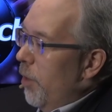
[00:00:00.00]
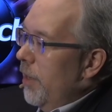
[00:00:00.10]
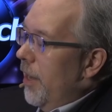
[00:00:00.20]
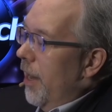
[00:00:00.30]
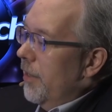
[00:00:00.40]
even
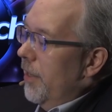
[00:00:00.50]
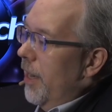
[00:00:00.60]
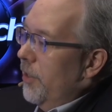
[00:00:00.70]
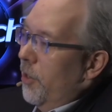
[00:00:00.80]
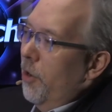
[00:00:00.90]
one text
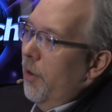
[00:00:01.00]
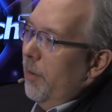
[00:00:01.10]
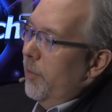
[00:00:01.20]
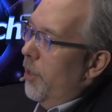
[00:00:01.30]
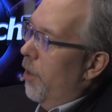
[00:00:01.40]
that has
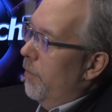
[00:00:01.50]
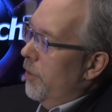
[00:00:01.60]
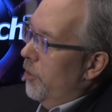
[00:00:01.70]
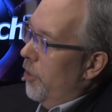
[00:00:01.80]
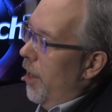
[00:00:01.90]
Noah
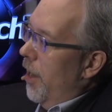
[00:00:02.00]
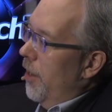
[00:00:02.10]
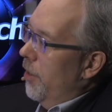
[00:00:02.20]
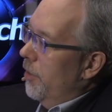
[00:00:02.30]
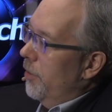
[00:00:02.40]
himself as a
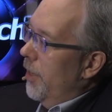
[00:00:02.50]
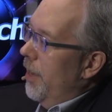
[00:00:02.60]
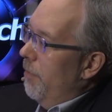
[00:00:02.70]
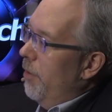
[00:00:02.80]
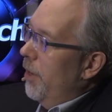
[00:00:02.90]
giant, so